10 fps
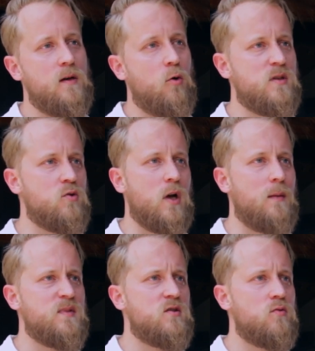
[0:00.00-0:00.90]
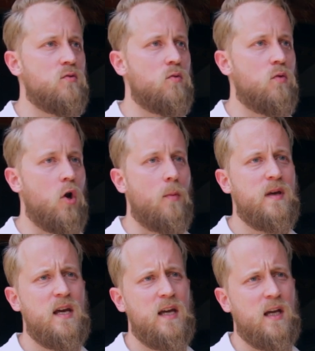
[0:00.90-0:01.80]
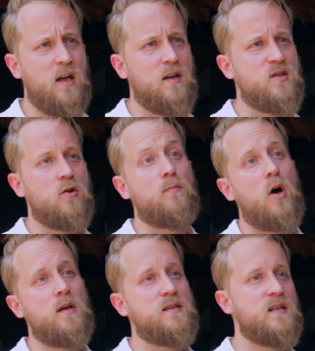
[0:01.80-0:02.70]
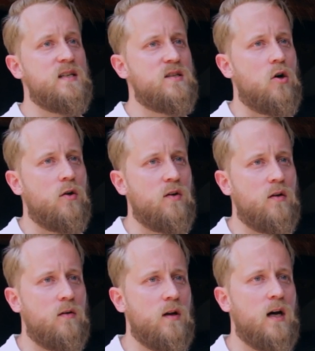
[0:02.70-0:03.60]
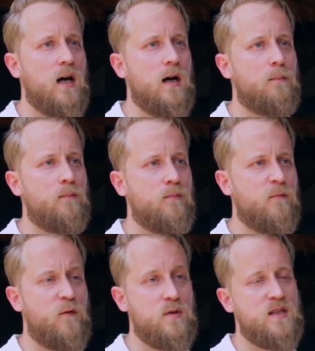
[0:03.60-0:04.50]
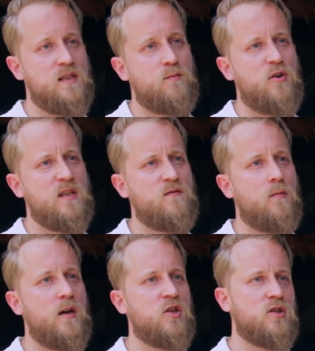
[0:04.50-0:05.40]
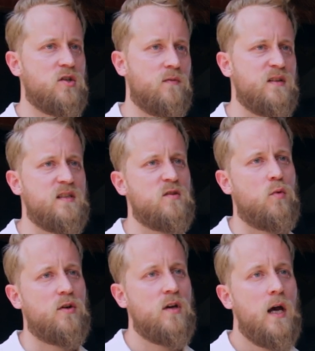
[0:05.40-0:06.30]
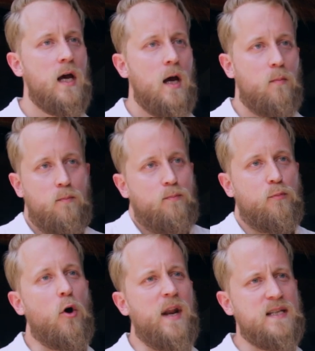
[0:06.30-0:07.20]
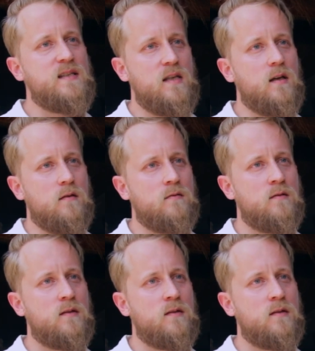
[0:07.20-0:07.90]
also comes to lobbying certain policies on food system transformation. So this is what brought us here.